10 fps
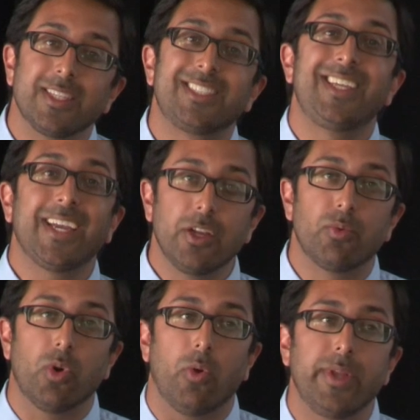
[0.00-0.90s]
on the
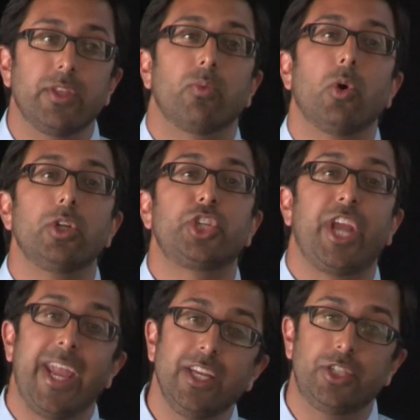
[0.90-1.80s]
second rule, when the rule
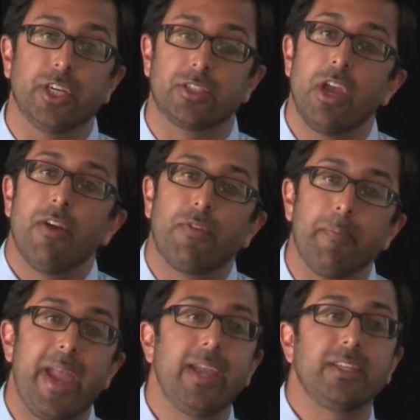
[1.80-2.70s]
changes
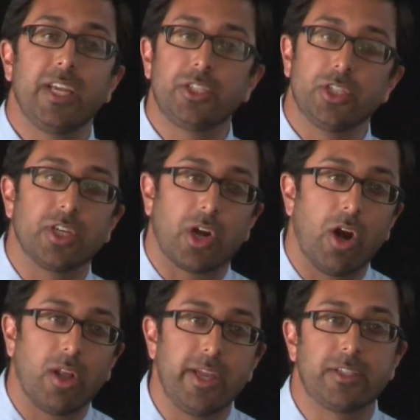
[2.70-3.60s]
from paying attention to
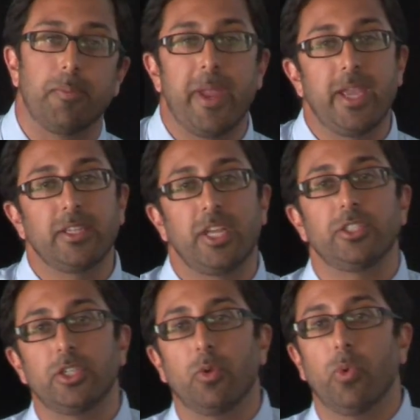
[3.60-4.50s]
garlic to paying
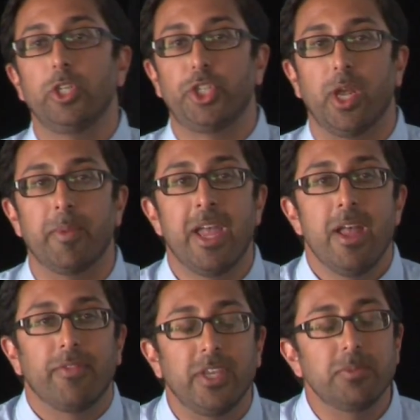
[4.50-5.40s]
attention to wood chip,
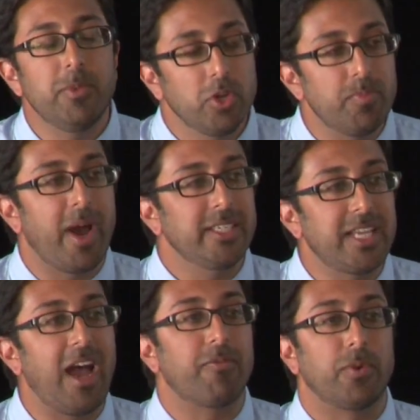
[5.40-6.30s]
these mutant
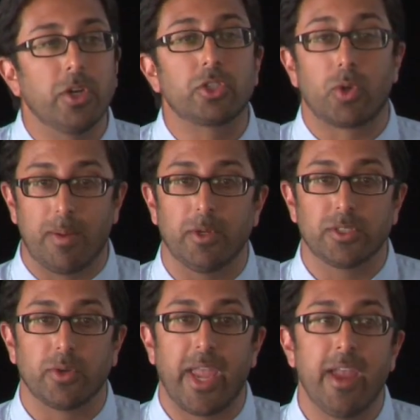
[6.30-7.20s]
mice have real
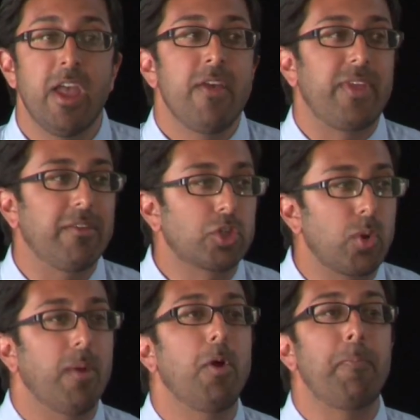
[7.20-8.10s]
troubles, okay? They have
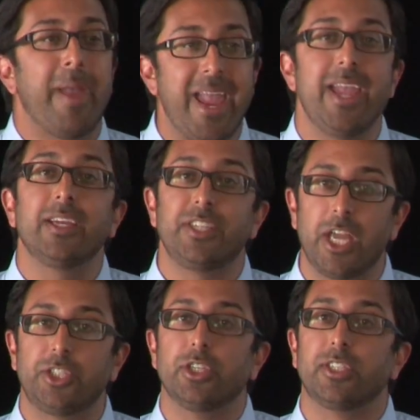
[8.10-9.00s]
trouble paying
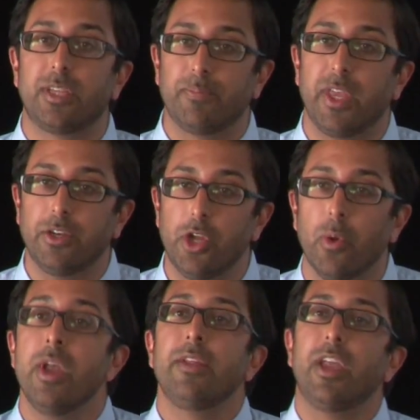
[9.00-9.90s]
attention to something
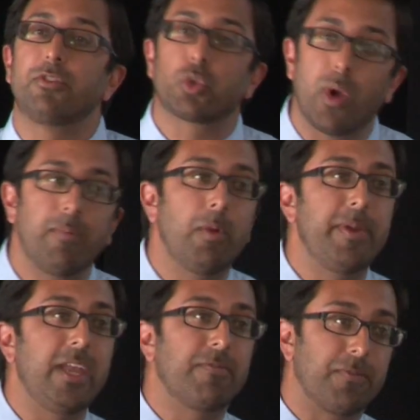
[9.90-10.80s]
new. They have trouble
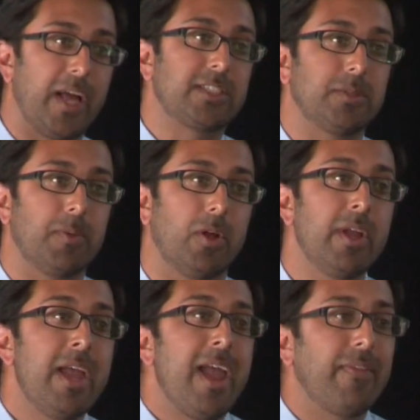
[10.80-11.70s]
being flexible.
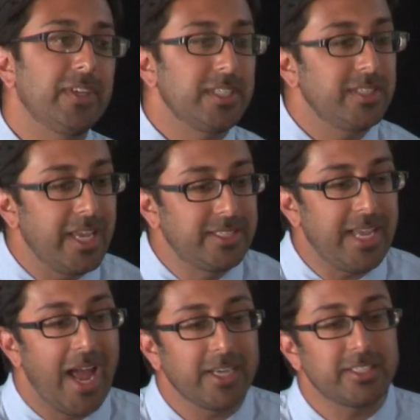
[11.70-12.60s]
And this is the
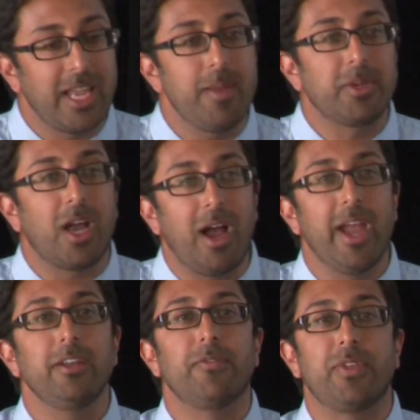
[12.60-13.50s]
exact same
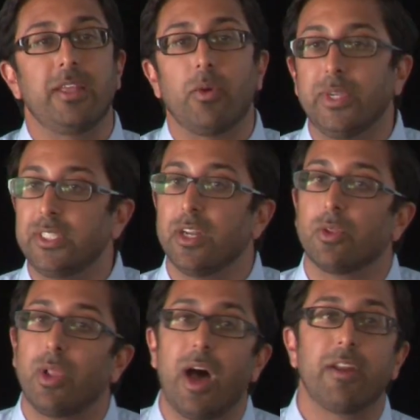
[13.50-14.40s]
kind of thing that we see in
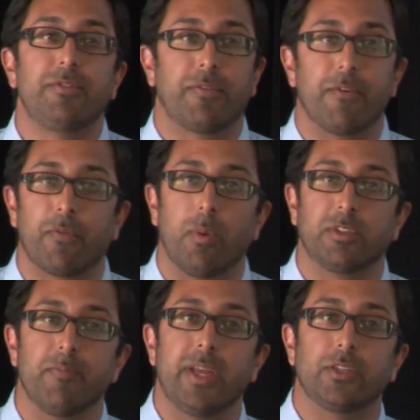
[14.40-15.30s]
a lot of different
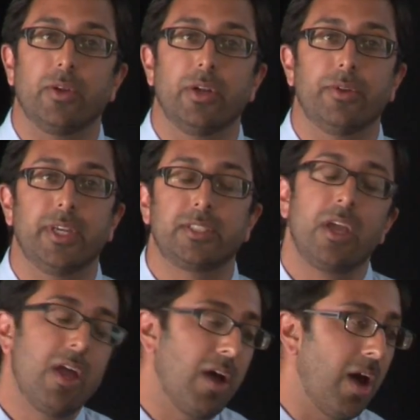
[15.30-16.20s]
forms of mental illness,
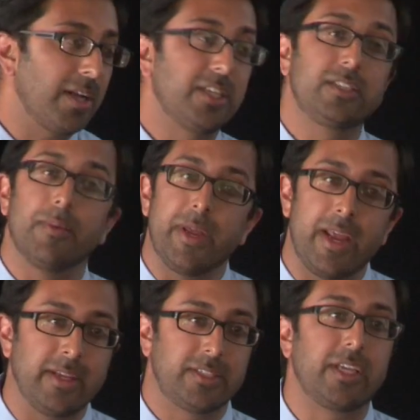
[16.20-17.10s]
autism,
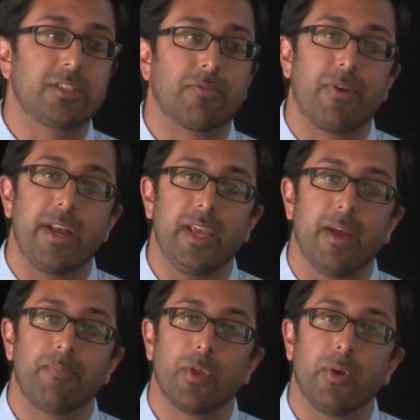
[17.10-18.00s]
and, and schizophrenia,